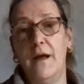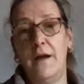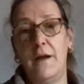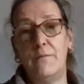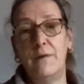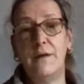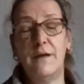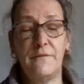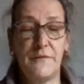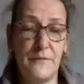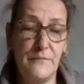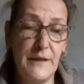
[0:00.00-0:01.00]
and I would
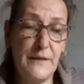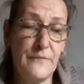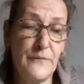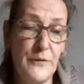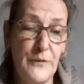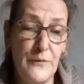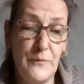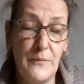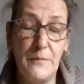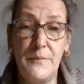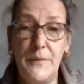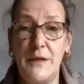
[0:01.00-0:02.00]
love to read for you
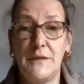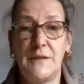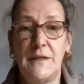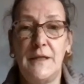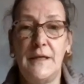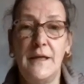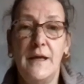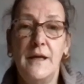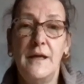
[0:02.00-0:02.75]
personally.